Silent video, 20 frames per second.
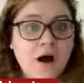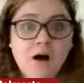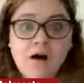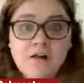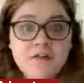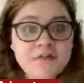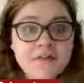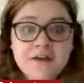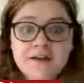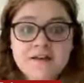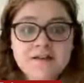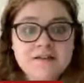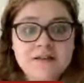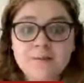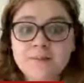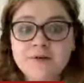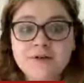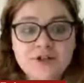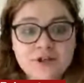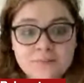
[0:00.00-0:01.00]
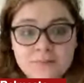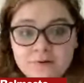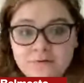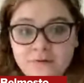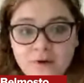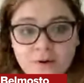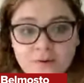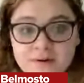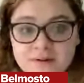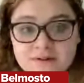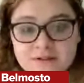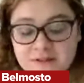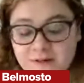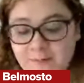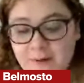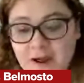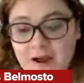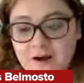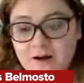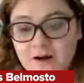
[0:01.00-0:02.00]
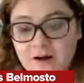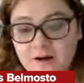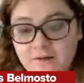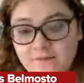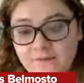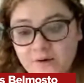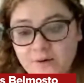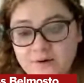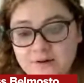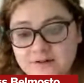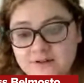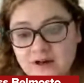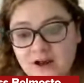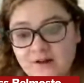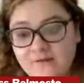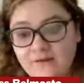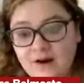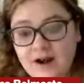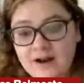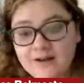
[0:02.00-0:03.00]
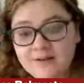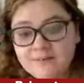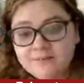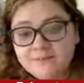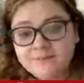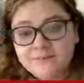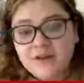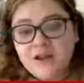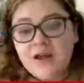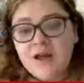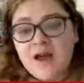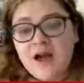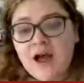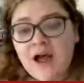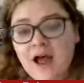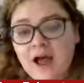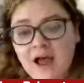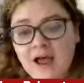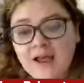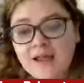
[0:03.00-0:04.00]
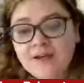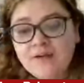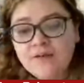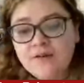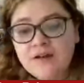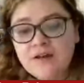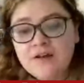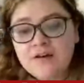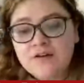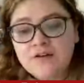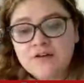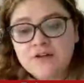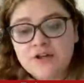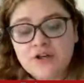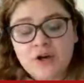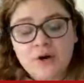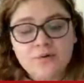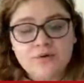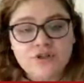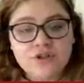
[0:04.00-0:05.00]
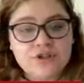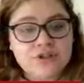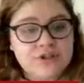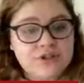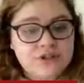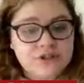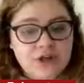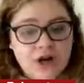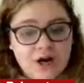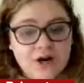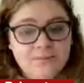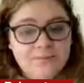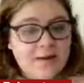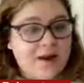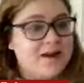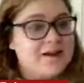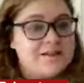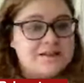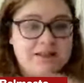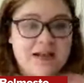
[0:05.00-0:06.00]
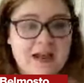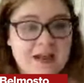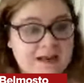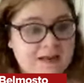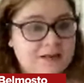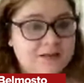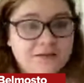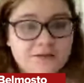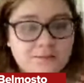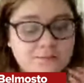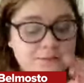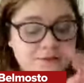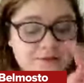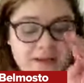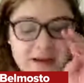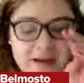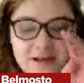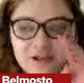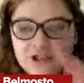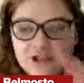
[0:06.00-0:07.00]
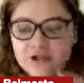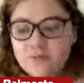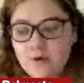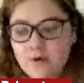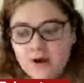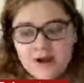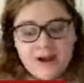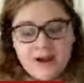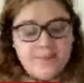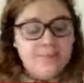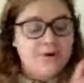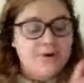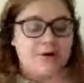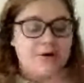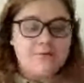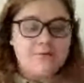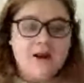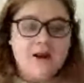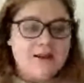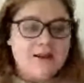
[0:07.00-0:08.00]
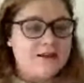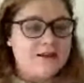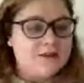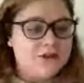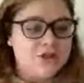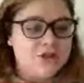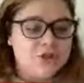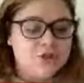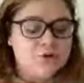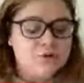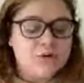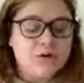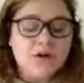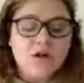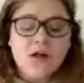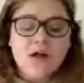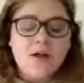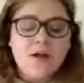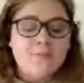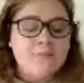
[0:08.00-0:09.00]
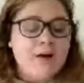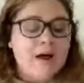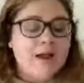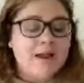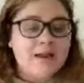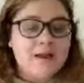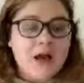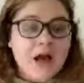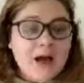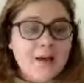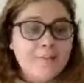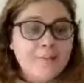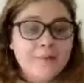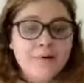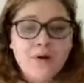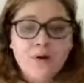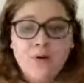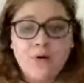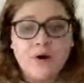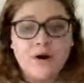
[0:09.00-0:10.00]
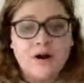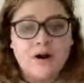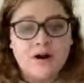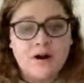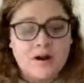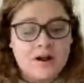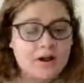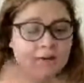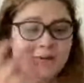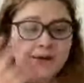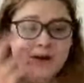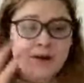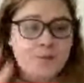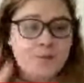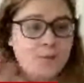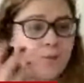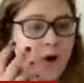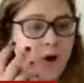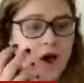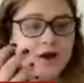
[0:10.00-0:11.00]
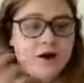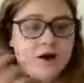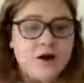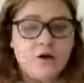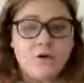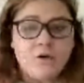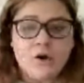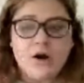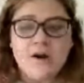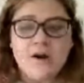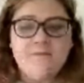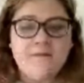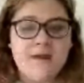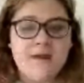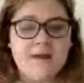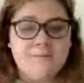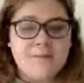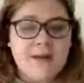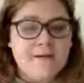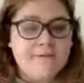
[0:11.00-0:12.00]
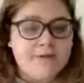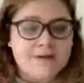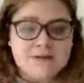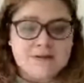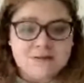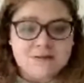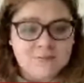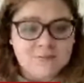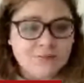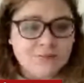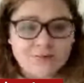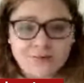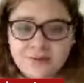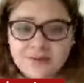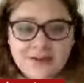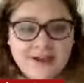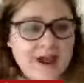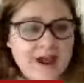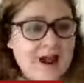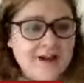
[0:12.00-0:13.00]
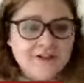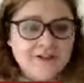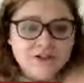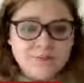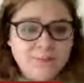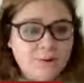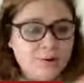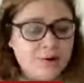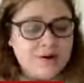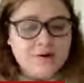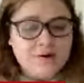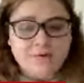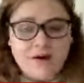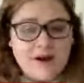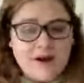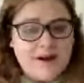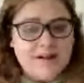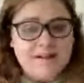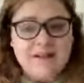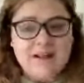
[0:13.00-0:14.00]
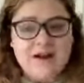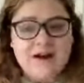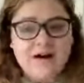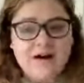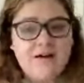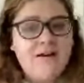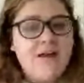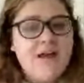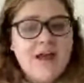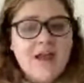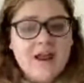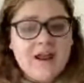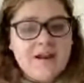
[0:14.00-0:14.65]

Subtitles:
All things that we should be focused on, right? Just start my day with AG1. I put it right into my cup or a cup of water, or if I am having a smoothie, I just pour it right in there.